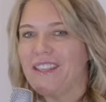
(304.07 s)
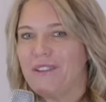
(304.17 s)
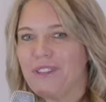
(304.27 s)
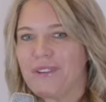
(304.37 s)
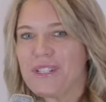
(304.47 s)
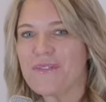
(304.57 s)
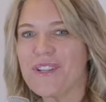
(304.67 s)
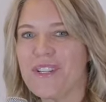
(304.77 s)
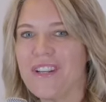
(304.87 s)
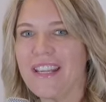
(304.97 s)
you, viewers, for
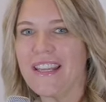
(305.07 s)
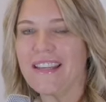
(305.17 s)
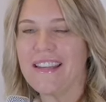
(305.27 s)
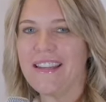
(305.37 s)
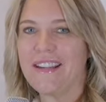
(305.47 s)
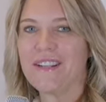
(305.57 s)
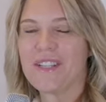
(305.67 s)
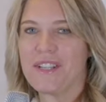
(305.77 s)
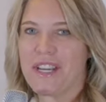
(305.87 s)
tuning in here to